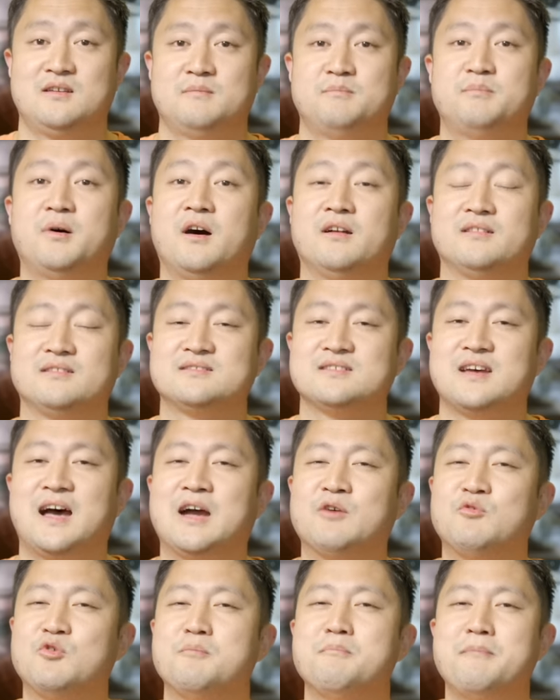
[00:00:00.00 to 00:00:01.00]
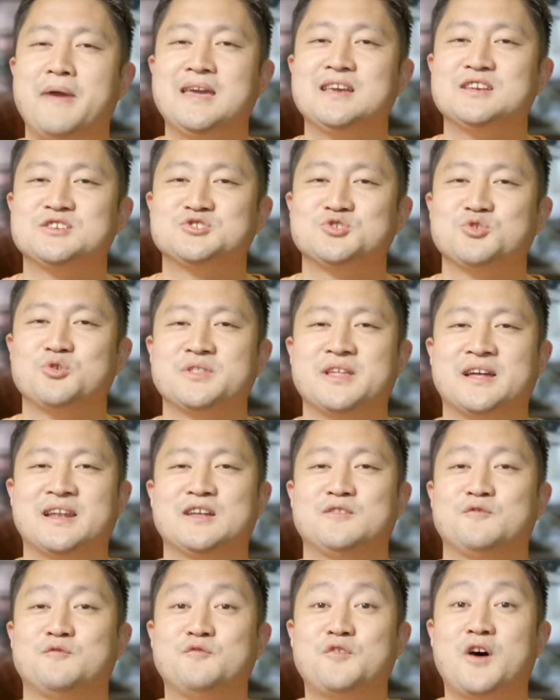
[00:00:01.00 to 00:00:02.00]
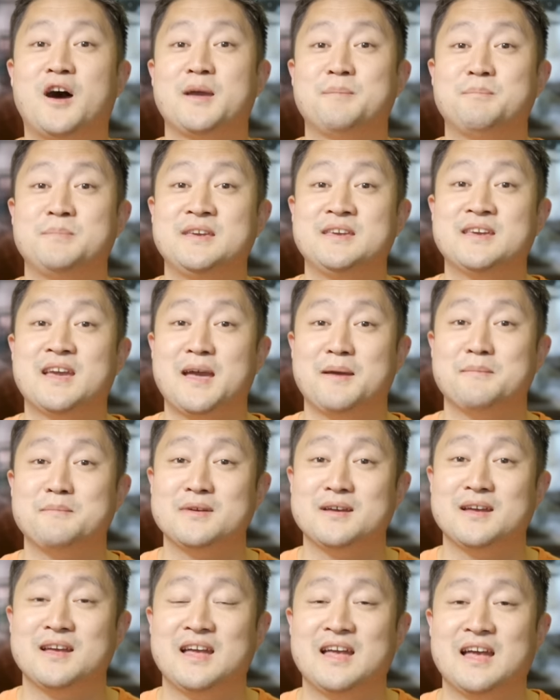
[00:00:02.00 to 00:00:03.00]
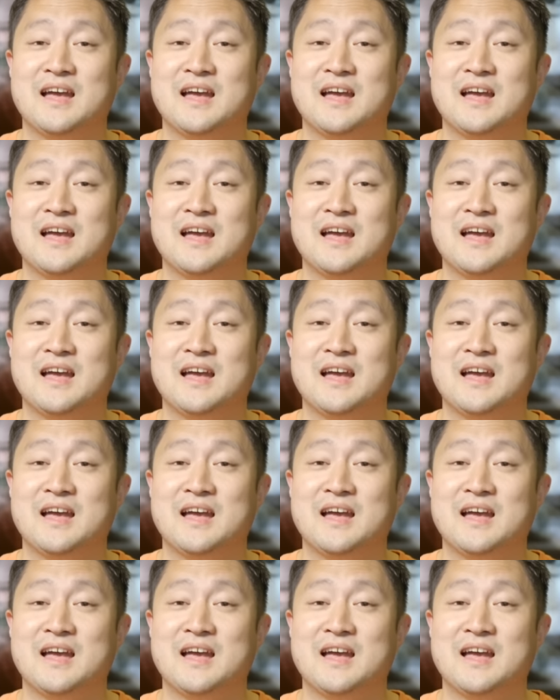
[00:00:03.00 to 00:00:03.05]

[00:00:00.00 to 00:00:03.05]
but I will make sure that at 5 p.m.,